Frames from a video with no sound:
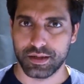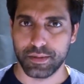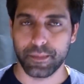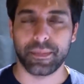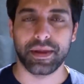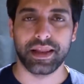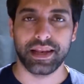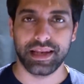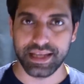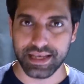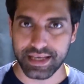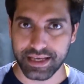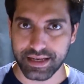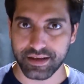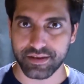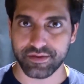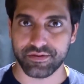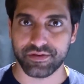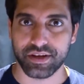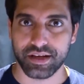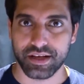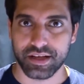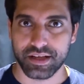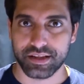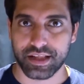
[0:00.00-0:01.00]
believe
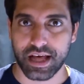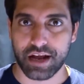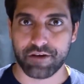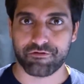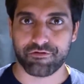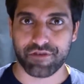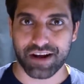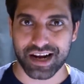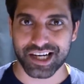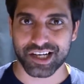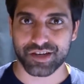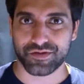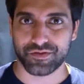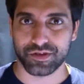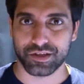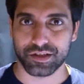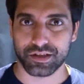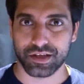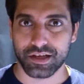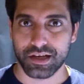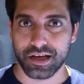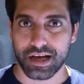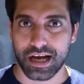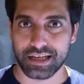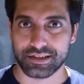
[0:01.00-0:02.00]
that Rashford
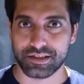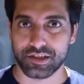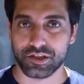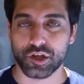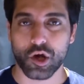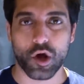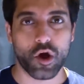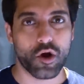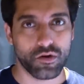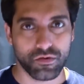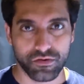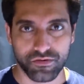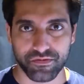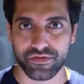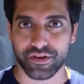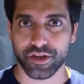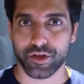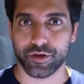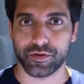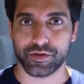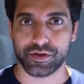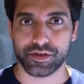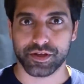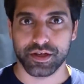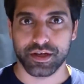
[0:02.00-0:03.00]
has his own
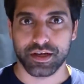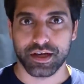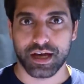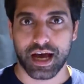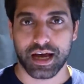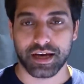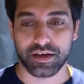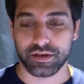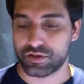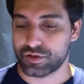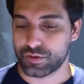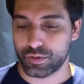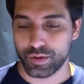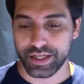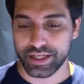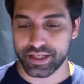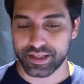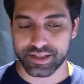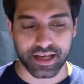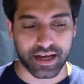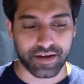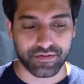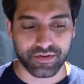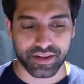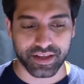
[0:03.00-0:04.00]
views and tweets
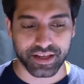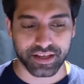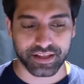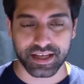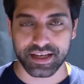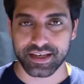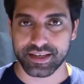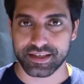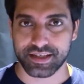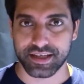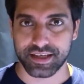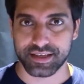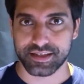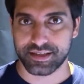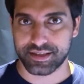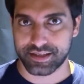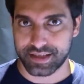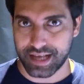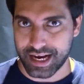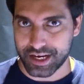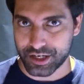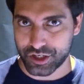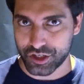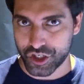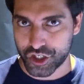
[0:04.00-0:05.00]
everything that he says is
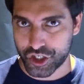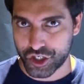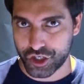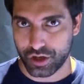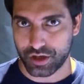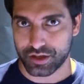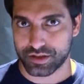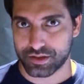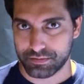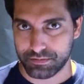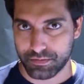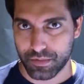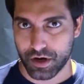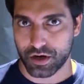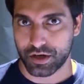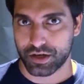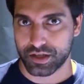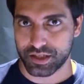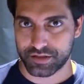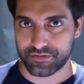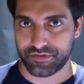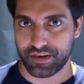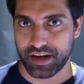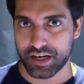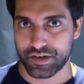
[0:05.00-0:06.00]
actually just
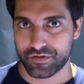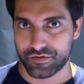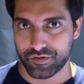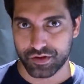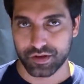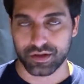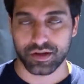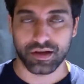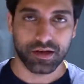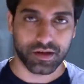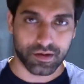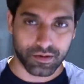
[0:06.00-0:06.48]
Marcus Rashford.